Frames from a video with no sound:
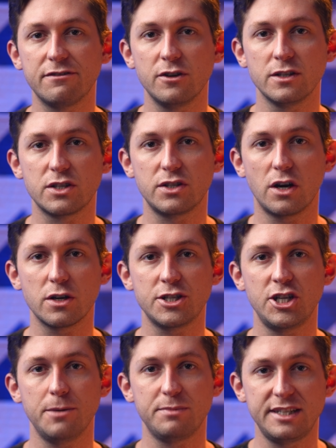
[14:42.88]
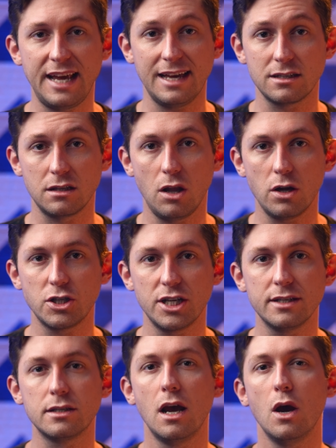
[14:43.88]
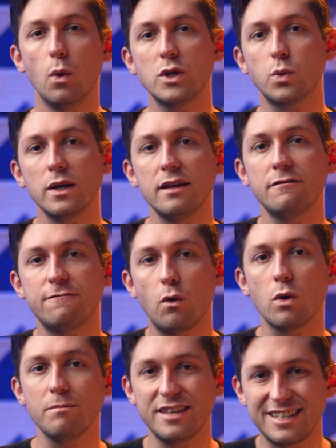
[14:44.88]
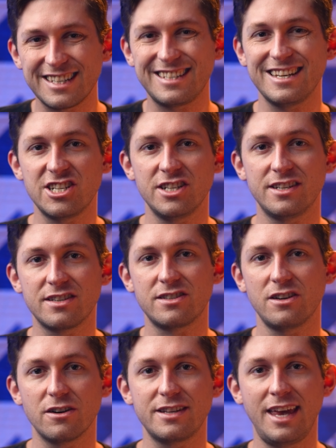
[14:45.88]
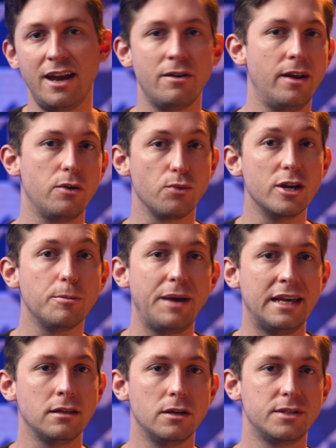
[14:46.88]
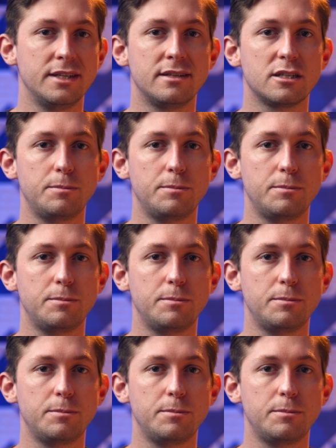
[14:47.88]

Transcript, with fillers: different Starship test launches, which will inform the decision to start carrying real payloads into